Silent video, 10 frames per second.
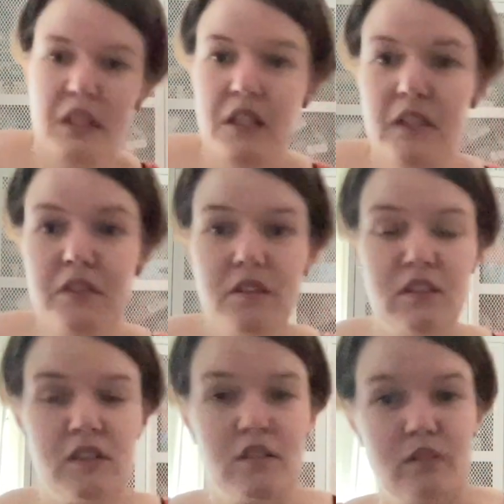
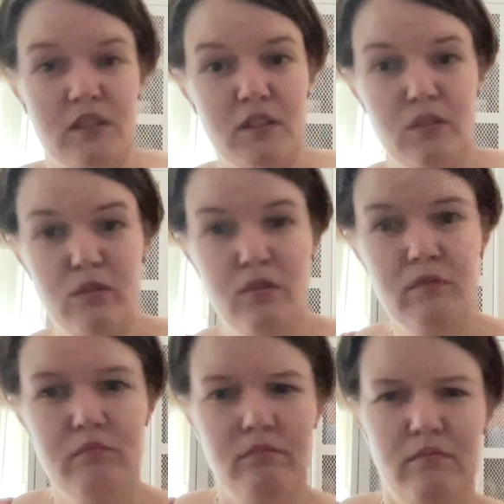inch or 2.
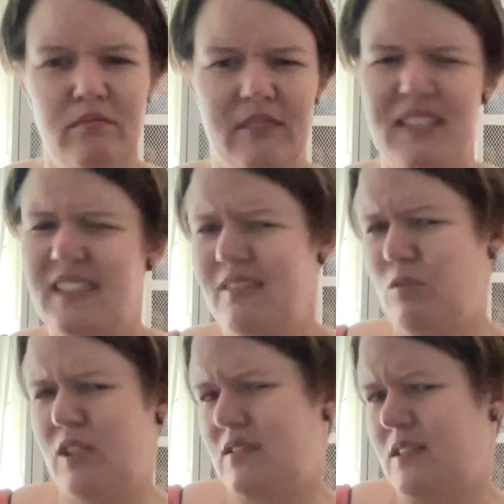I think it
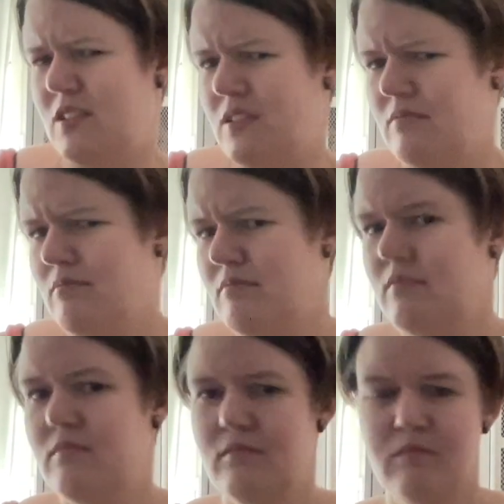was an inch.
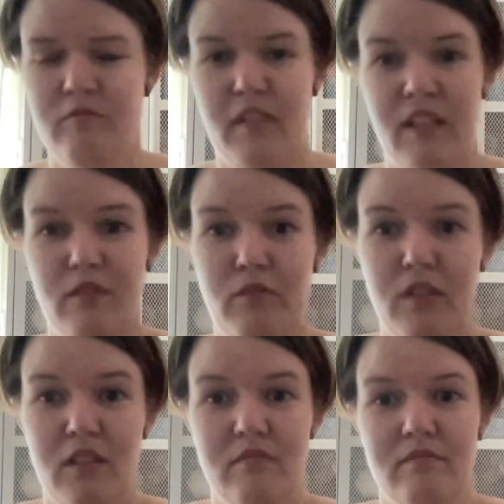
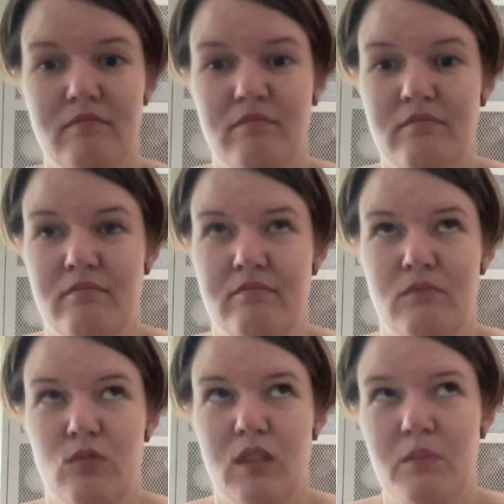4,
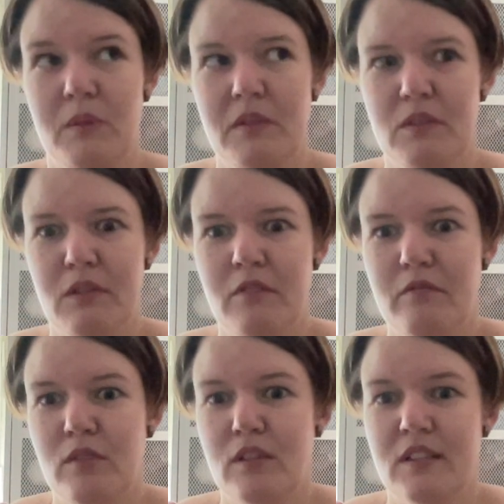well, maybe
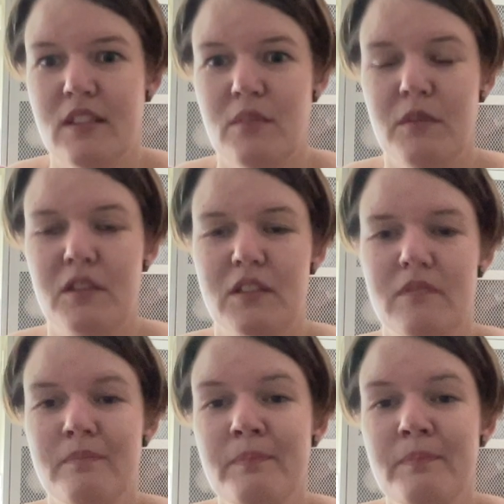3-4 centimeters.